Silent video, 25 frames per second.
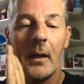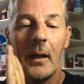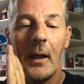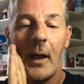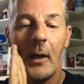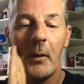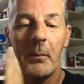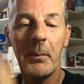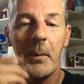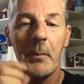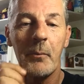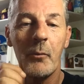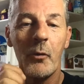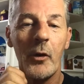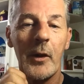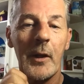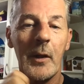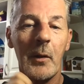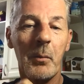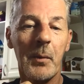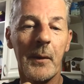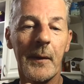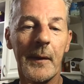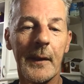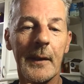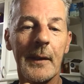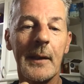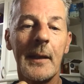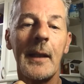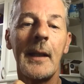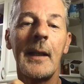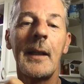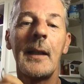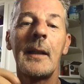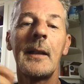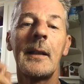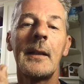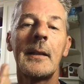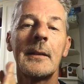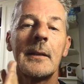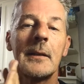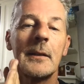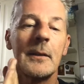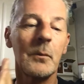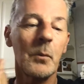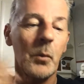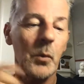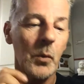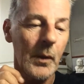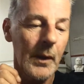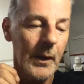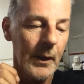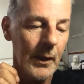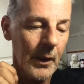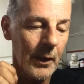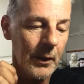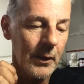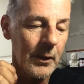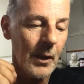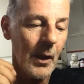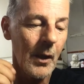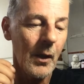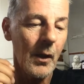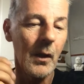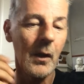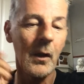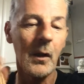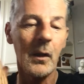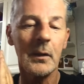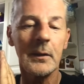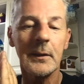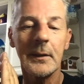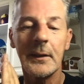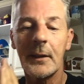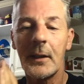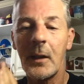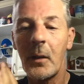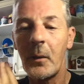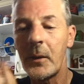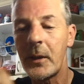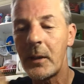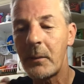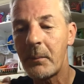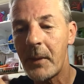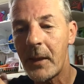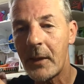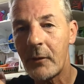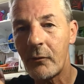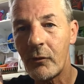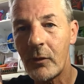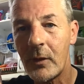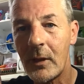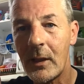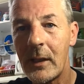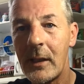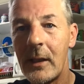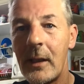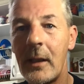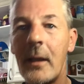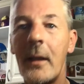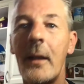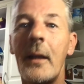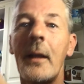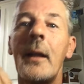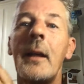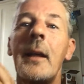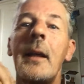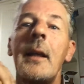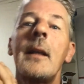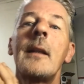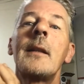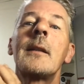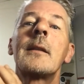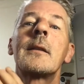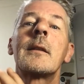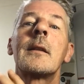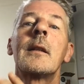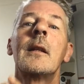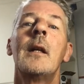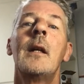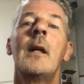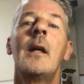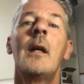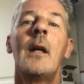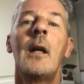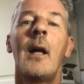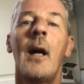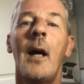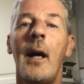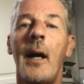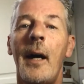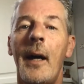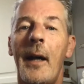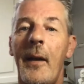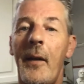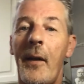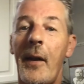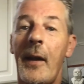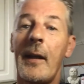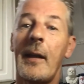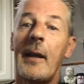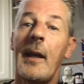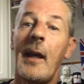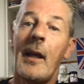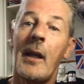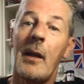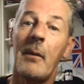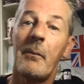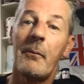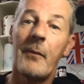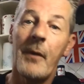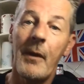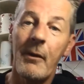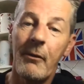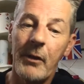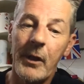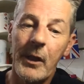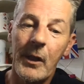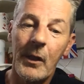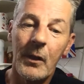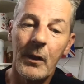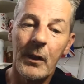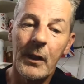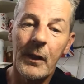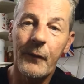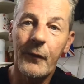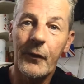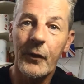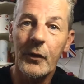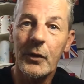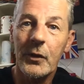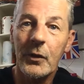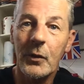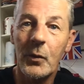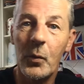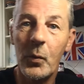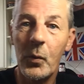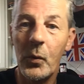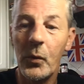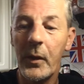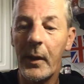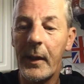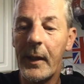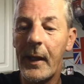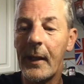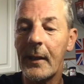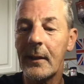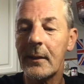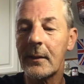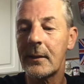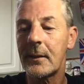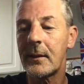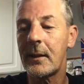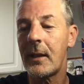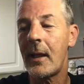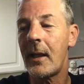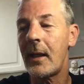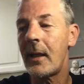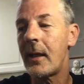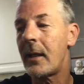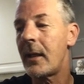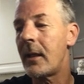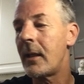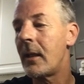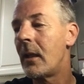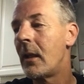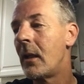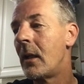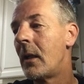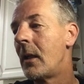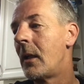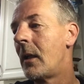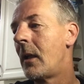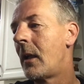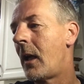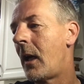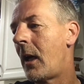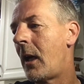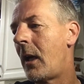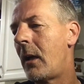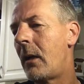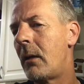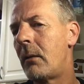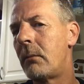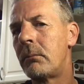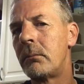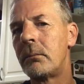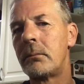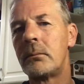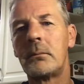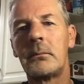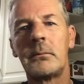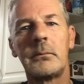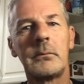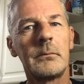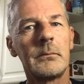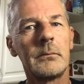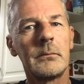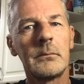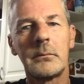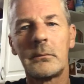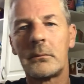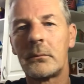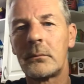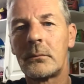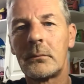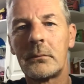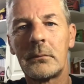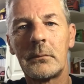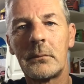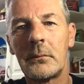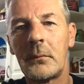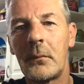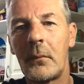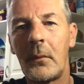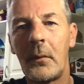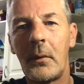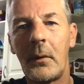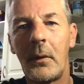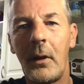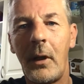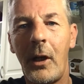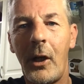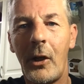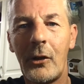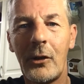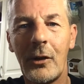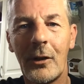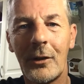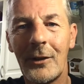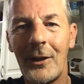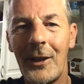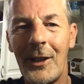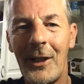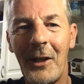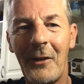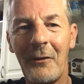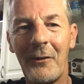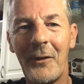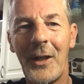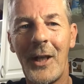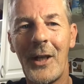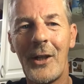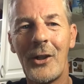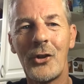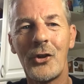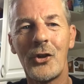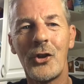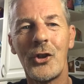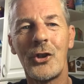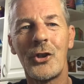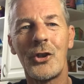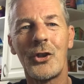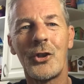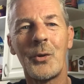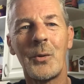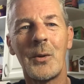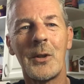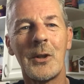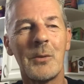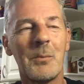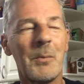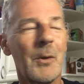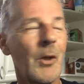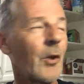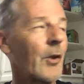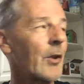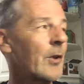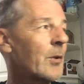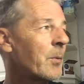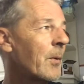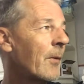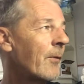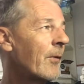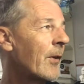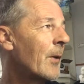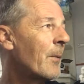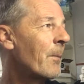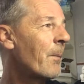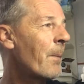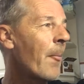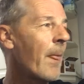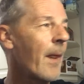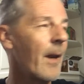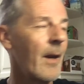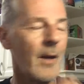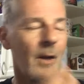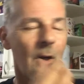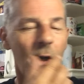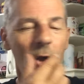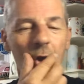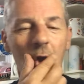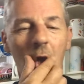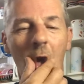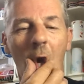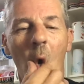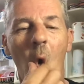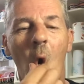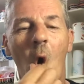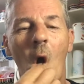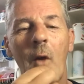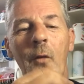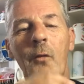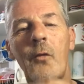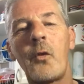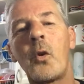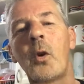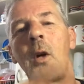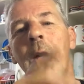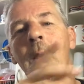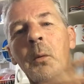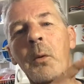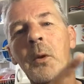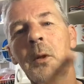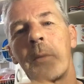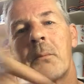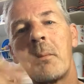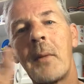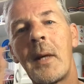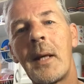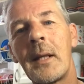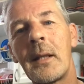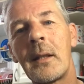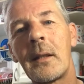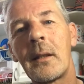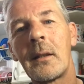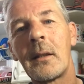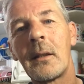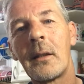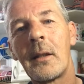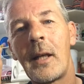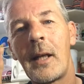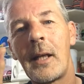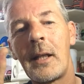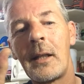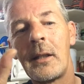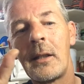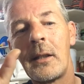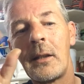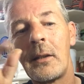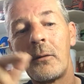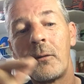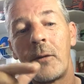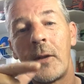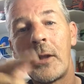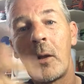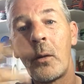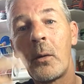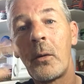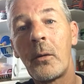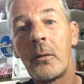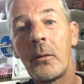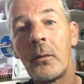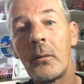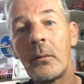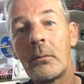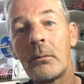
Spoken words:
helping Maria with the kids and walking the dogs and going to bed really late and then getting up very early for school the next day. I just didn't have the energy to do it, to be honest with you. So I thought I would make a video